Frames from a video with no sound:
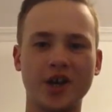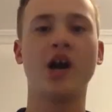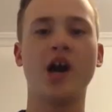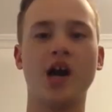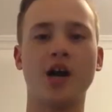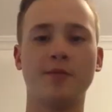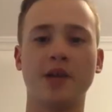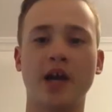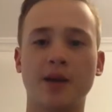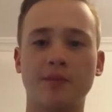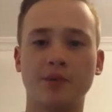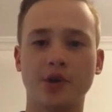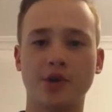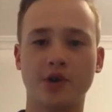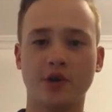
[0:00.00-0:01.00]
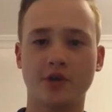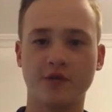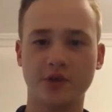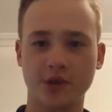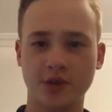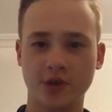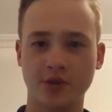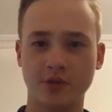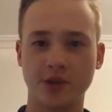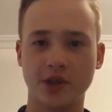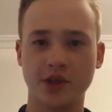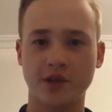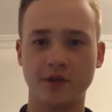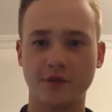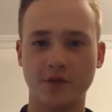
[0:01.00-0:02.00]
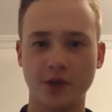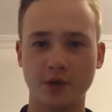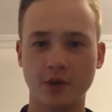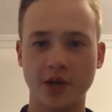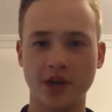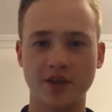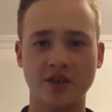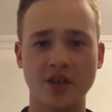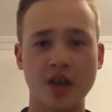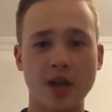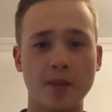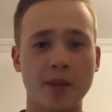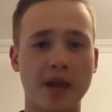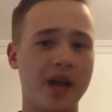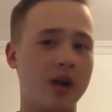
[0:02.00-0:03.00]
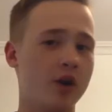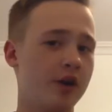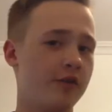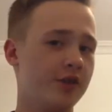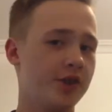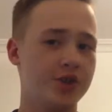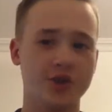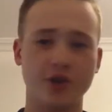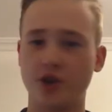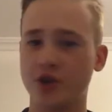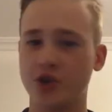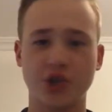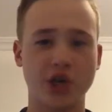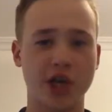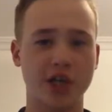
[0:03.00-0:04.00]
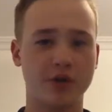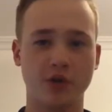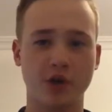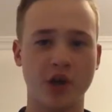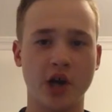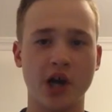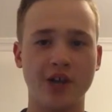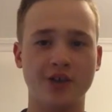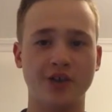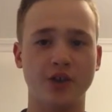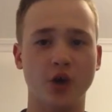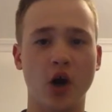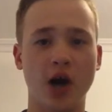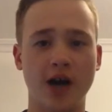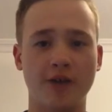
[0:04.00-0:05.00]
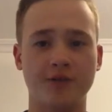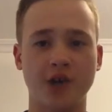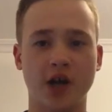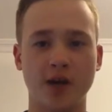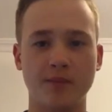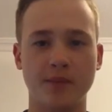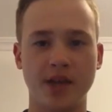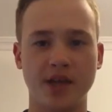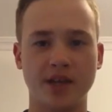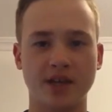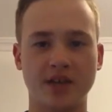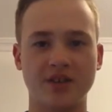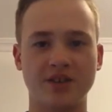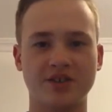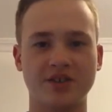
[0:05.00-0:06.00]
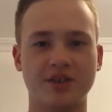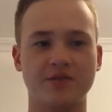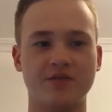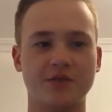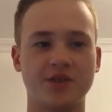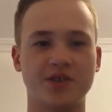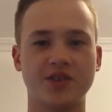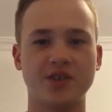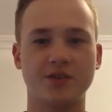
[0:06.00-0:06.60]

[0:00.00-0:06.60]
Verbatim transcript: Uh, I'll be uploading a review on it within a few weeks but however during January I did not have time to make it because it was,